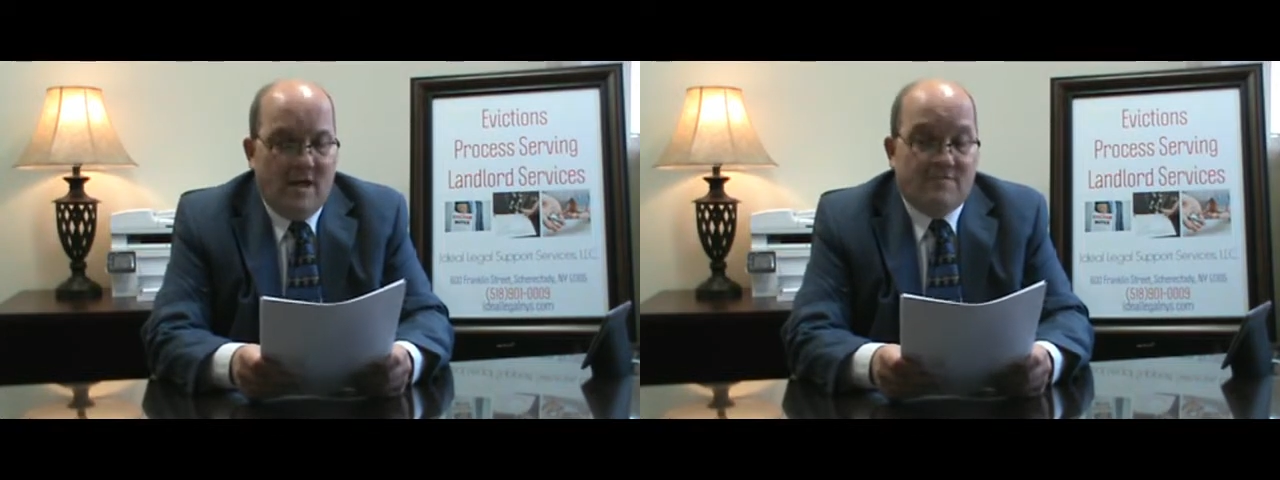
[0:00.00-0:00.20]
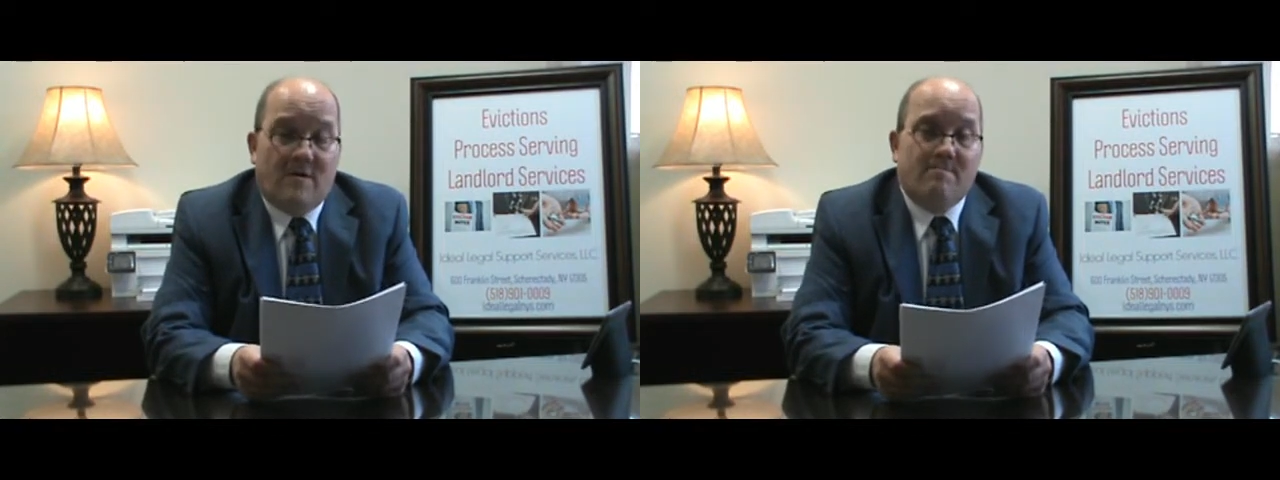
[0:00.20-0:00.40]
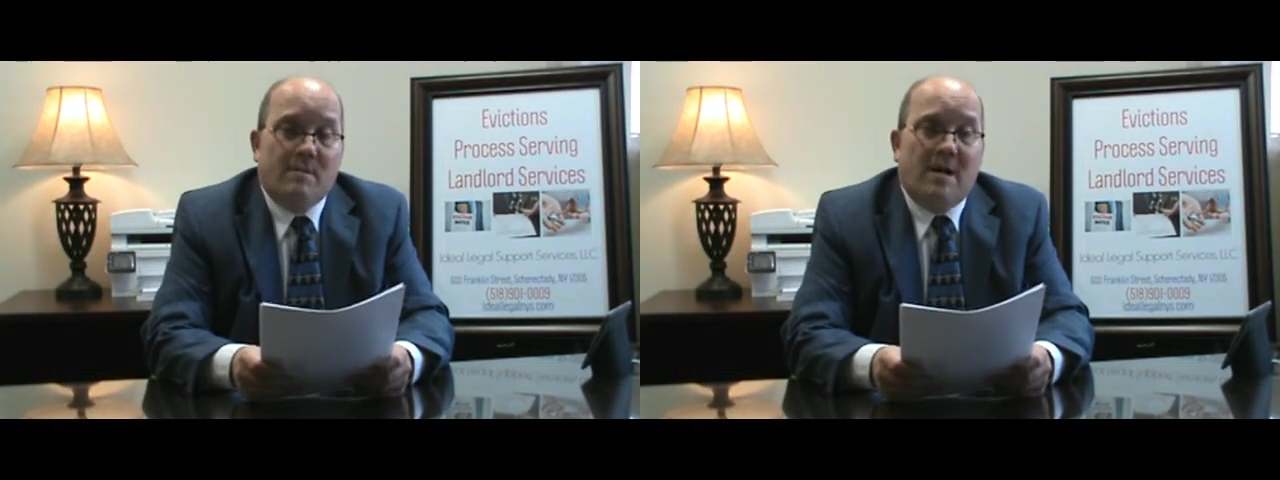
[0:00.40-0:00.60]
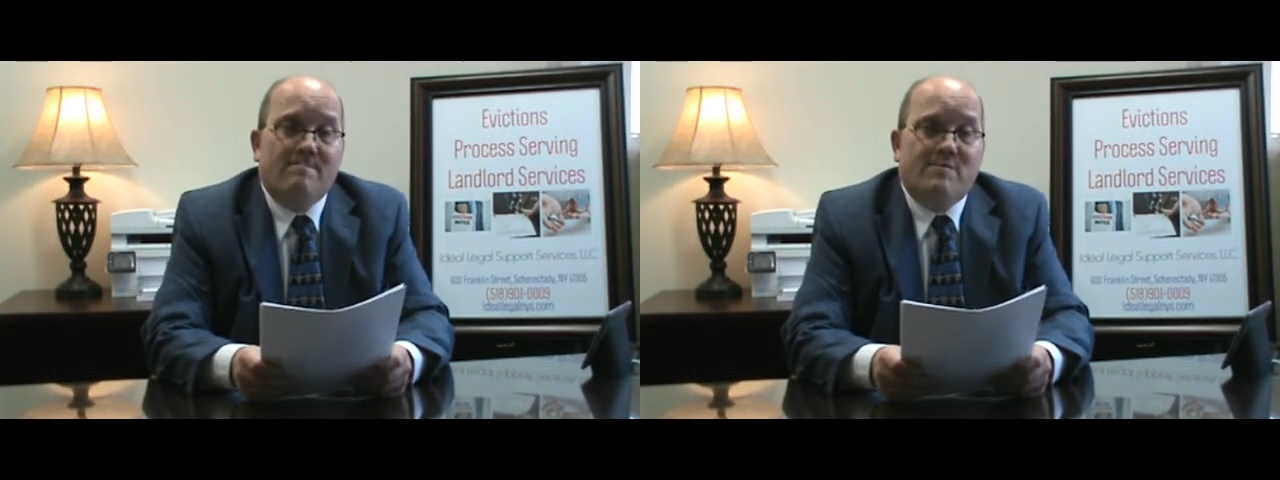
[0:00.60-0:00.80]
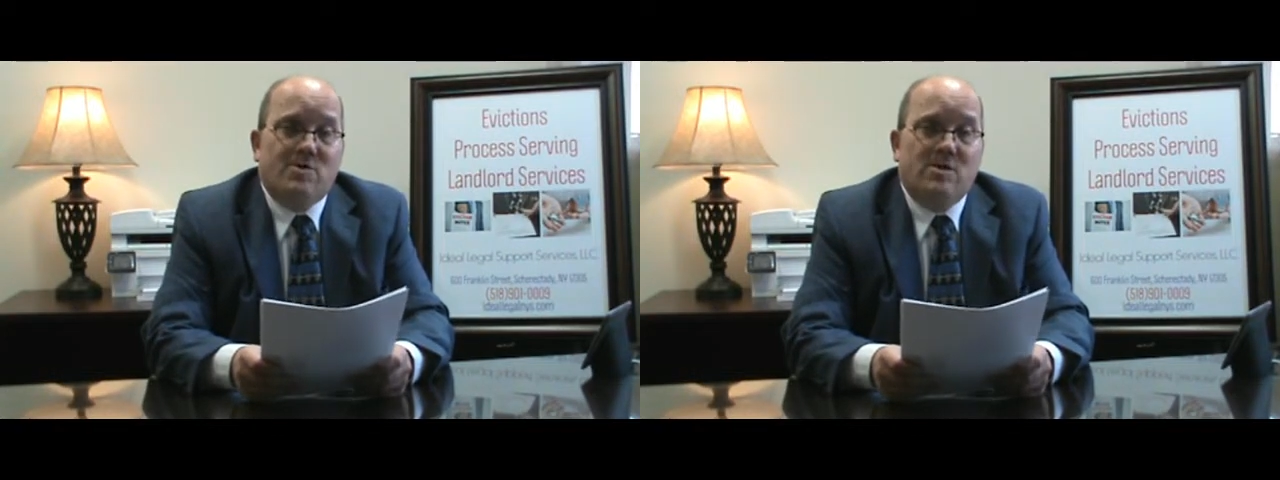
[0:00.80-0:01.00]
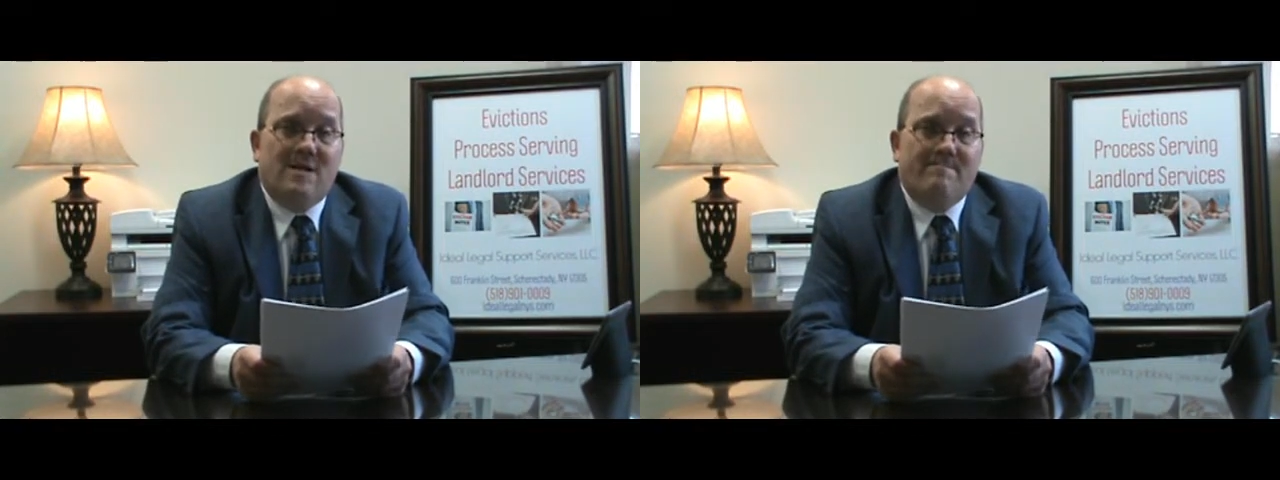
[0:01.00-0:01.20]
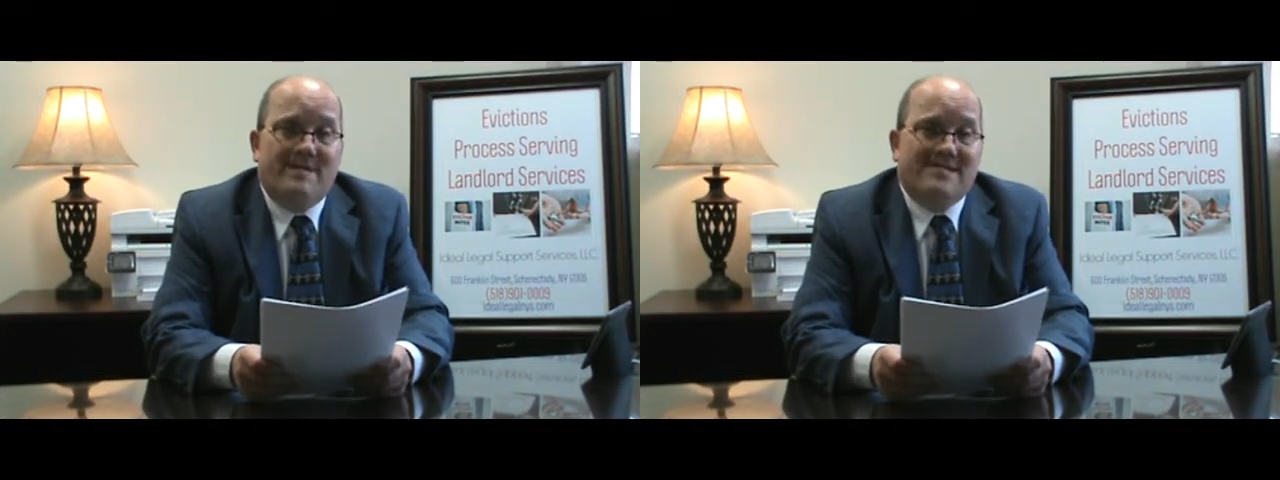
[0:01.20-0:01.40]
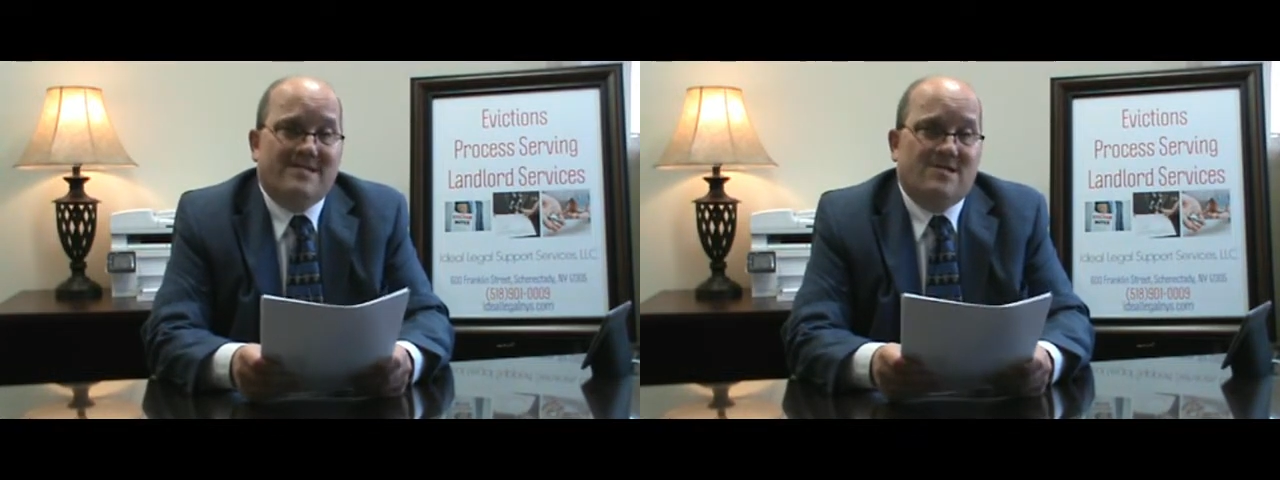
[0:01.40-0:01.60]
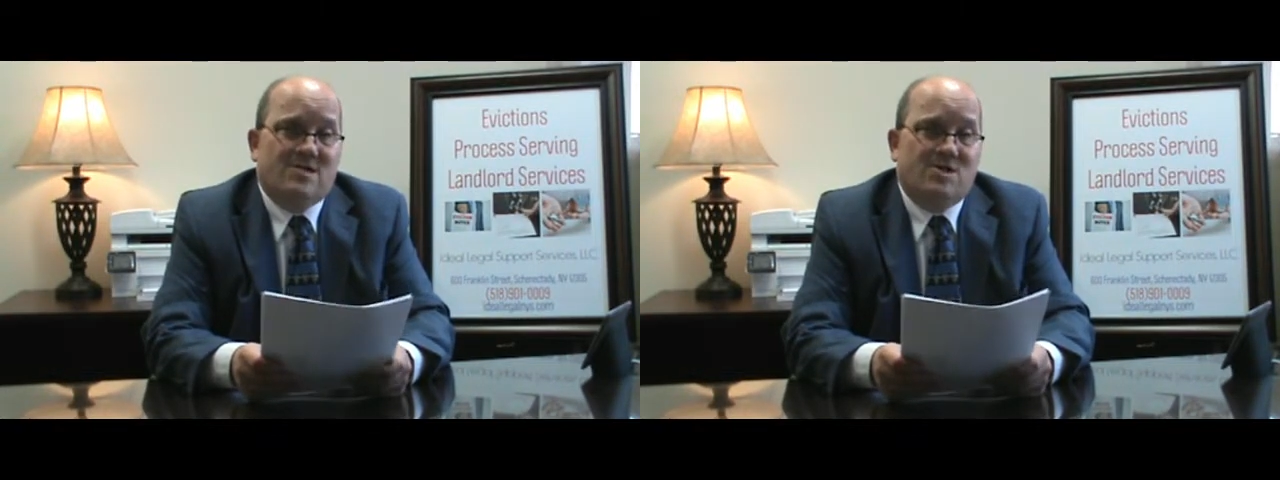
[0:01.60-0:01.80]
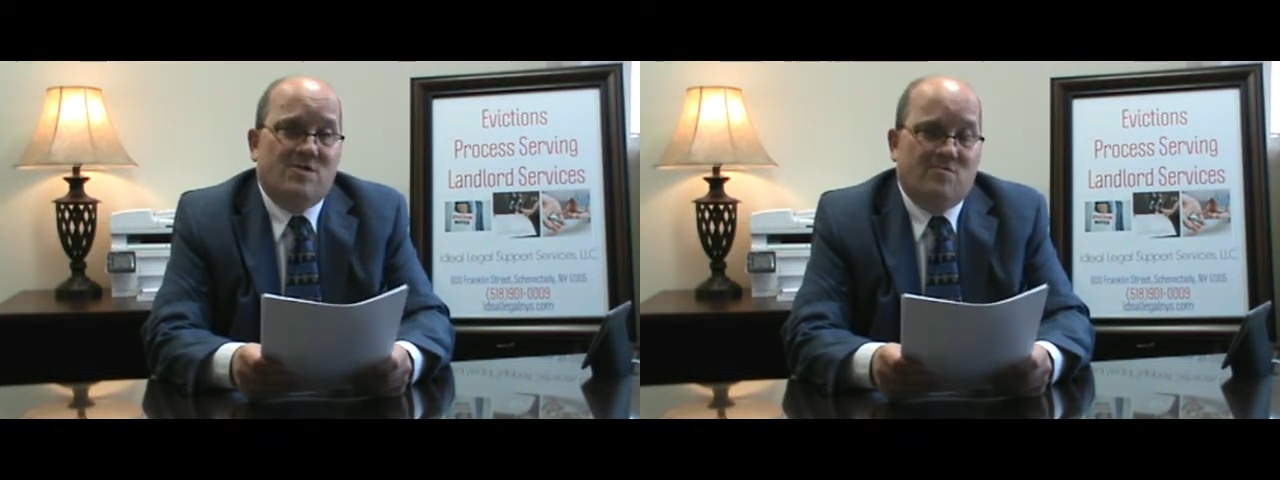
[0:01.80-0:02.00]
from Bloomberg
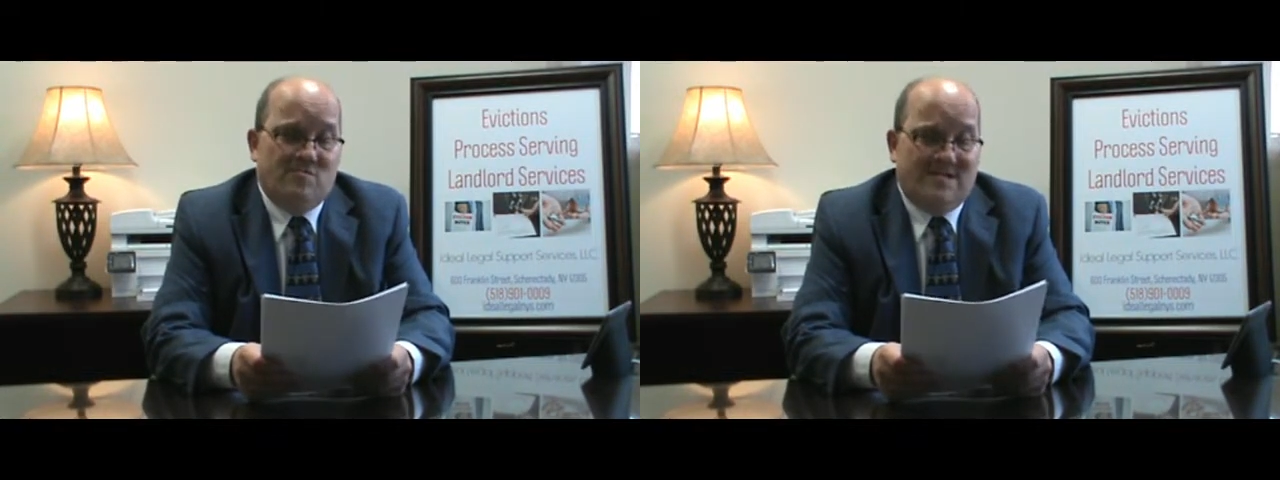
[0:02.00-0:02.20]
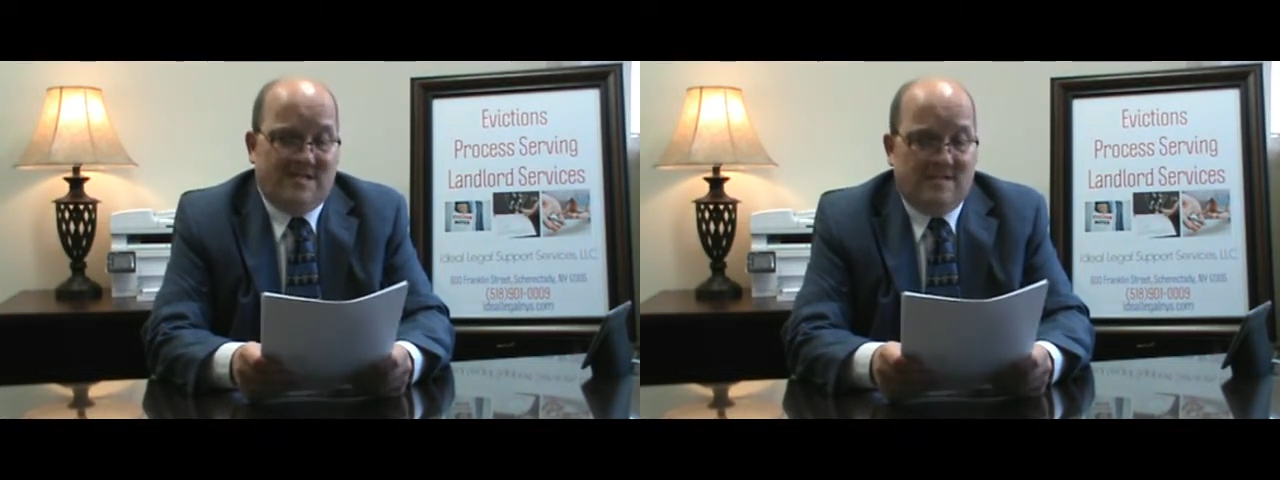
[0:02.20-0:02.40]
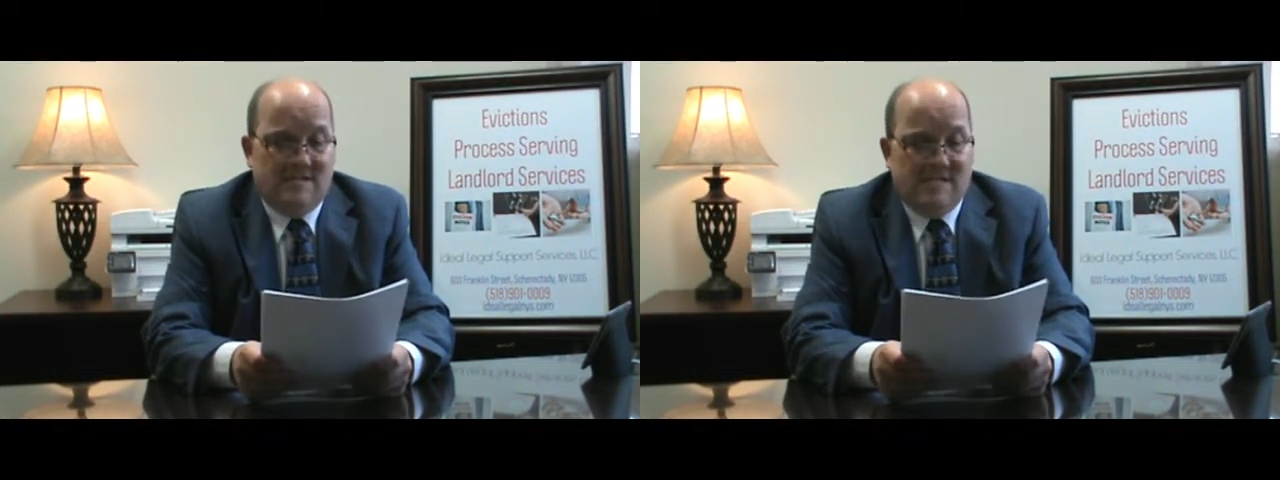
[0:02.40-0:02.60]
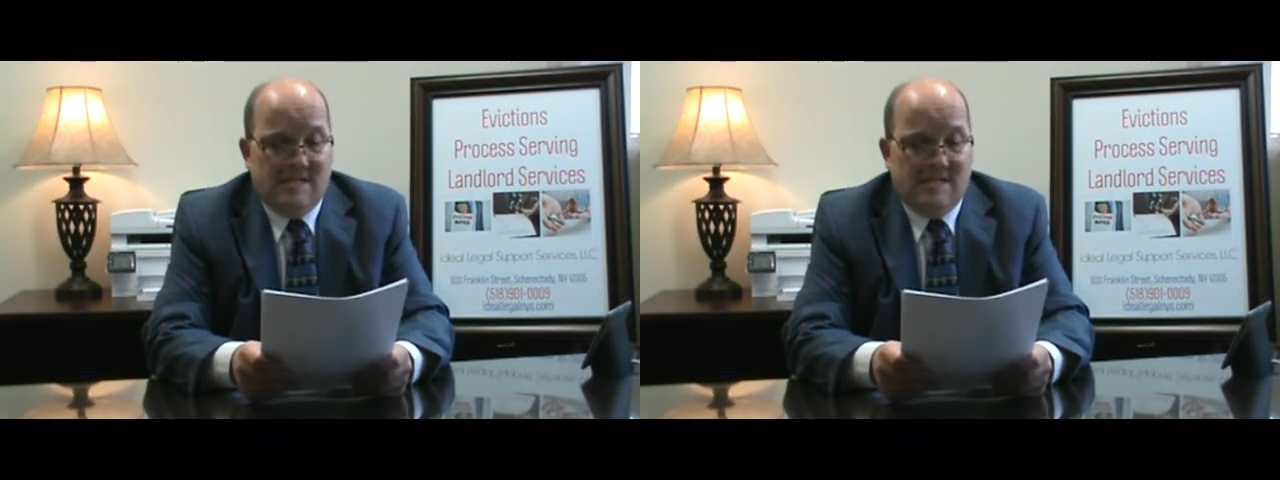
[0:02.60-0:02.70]
Business News.